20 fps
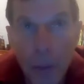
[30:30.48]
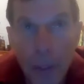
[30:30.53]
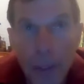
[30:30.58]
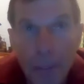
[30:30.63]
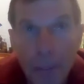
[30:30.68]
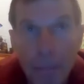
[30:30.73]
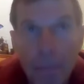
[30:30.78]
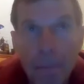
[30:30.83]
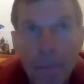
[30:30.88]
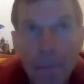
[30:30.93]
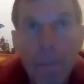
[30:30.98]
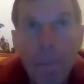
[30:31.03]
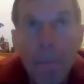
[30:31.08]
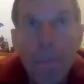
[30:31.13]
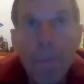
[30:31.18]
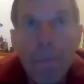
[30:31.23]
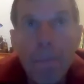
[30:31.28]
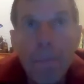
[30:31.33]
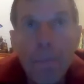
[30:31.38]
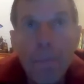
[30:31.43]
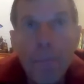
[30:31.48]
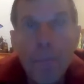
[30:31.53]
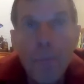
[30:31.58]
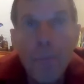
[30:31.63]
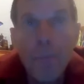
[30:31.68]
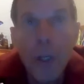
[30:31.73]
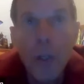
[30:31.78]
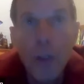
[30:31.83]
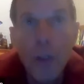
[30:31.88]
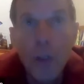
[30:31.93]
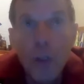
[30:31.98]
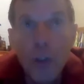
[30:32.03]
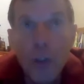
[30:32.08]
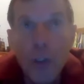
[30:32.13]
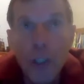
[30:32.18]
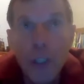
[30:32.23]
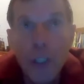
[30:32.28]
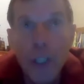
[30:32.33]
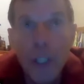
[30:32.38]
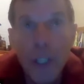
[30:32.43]
it.
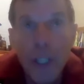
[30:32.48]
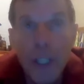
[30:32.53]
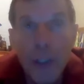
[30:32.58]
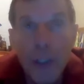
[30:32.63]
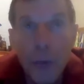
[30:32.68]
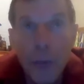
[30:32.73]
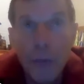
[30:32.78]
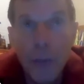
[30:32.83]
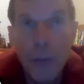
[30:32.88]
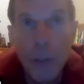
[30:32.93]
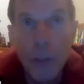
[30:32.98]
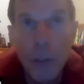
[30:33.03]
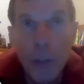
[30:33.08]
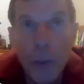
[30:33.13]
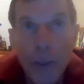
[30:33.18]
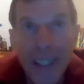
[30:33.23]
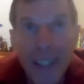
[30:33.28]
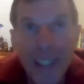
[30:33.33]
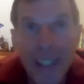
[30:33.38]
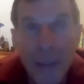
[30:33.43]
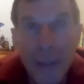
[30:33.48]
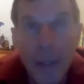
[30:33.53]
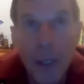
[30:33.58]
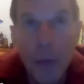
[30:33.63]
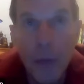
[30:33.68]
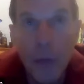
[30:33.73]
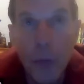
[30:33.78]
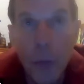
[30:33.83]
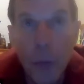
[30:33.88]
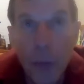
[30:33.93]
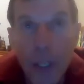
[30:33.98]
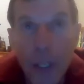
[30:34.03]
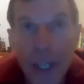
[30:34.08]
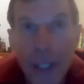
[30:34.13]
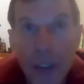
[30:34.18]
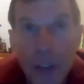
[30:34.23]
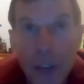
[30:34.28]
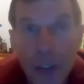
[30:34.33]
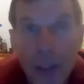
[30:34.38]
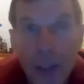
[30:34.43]
Usually it's reviewed within
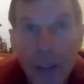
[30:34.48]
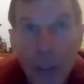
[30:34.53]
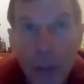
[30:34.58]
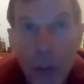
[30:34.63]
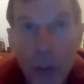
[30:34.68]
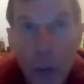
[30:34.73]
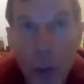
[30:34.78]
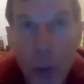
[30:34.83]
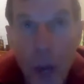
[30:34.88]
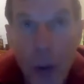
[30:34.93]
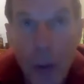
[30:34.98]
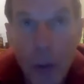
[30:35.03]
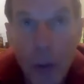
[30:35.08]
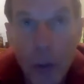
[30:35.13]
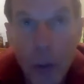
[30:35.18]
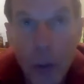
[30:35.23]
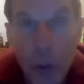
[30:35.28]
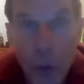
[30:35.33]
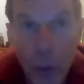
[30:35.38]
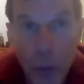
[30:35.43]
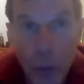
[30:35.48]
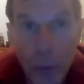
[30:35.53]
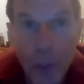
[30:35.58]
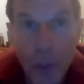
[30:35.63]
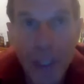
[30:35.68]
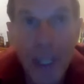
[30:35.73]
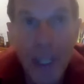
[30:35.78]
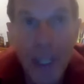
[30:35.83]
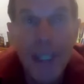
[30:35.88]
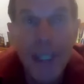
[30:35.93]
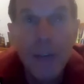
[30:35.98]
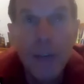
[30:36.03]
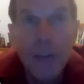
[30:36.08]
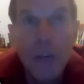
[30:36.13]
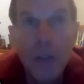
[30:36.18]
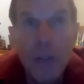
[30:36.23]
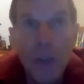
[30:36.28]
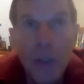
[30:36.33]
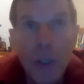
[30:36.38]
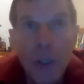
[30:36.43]
48 to 72 hours, 2 to 3
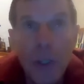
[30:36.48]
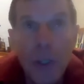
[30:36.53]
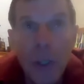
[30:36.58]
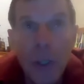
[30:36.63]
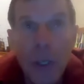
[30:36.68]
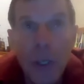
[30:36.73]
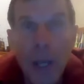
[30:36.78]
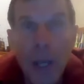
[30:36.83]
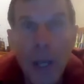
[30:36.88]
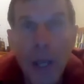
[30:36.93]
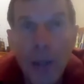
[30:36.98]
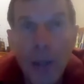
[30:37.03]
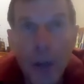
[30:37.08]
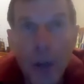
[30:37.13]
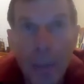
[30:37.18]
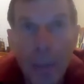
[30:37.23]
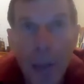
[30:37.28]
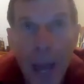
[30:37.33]
days. They'll come